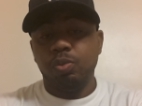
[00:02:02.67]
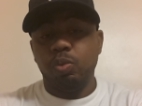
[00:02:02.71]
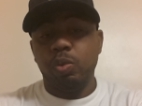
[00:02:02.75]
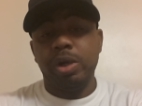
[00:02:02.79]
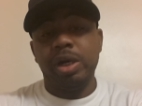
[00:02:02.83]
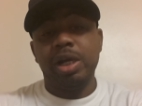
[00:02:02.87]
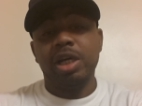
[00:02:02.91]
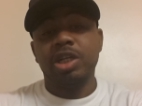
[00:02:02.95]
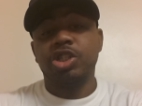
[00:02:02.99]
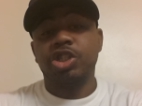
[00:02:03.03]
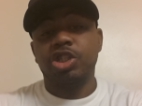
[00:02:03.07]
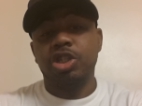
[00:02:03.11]

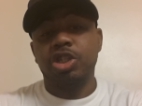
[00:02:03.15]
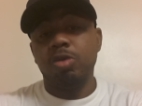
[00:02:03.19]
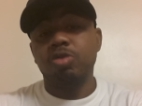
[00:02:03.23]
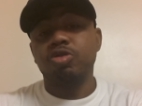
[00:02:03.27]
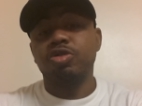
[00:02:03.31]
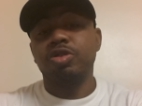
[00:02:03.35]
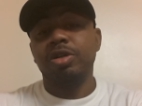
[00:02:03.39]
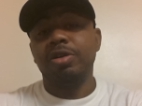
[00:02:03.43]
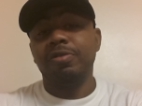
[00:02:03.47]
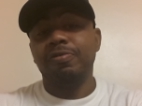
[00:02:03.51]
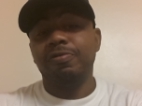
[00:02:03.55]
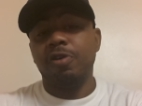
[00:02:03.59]
when there's
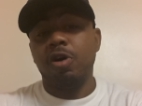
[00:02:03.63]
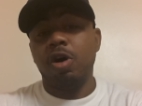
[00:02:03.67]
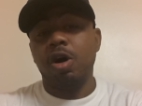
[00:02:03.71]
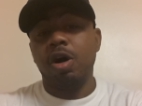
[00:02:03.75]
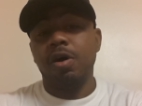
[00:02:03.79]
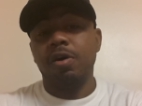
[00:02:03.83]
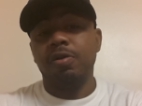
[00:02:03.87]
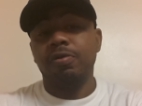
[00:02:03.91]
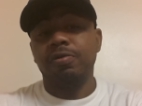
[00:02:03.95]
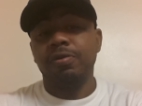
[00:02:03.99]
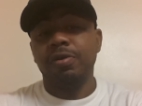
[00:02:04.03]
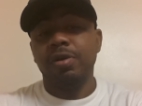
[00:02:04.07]
children
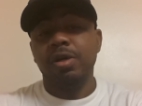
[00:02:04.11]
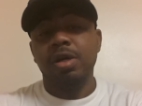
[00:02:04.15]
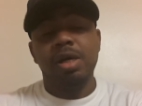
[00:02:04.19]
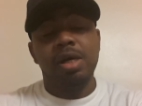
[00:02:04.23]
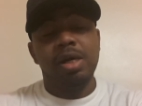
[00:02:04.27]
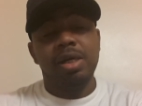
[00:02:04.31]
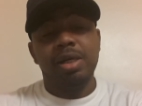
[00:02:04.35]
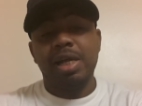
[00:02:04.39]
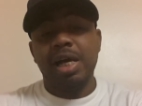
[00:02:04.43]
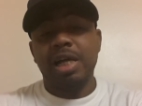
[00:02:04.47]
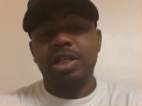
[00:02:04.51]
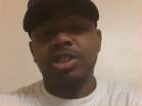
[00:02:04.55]
involved,
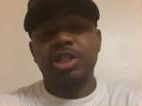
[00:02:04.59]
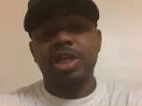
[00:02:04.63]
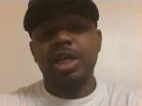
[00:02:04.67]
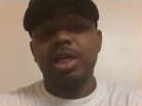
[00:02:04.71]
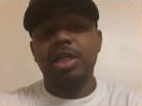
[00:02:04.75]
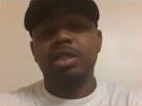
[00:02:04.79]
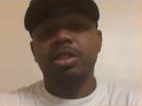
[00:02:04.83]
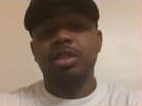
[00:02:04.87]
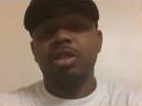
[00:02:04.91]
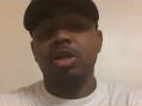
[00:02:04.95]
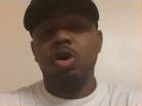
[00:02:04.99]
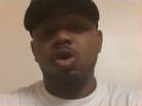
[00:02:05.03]
that
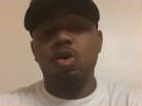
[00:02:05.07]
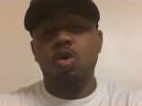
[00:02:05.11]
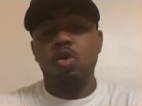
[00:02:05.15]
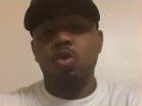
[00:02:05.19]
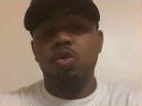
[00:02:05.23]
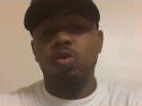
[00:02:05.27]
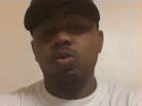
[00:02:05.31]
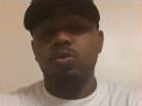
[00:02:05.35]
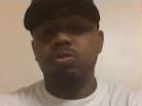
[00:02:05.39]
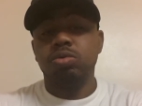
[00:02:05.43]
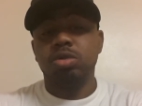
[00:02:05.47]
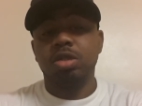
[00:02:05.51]
changed the
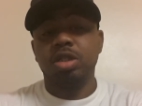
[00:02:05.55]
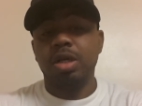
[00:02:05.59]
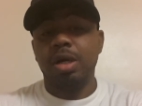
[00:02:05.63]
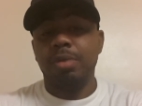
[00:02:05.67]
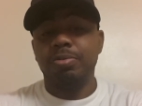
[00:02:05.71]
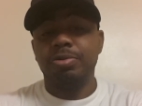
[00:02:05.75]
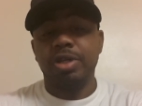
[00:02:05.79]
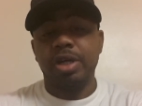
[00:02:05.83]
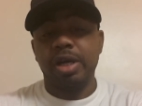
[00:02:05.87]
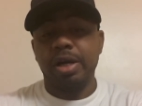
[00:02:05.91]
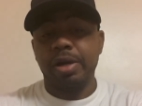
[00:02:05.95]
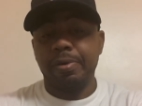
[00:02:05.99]
whole
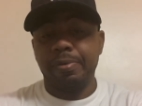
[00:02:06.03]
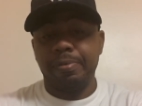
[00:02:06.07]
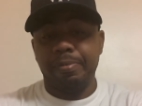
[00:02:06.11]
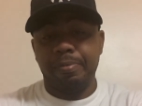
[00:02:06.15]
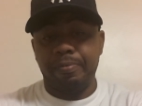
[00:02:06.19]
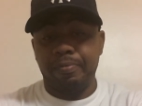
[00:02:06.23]
subject.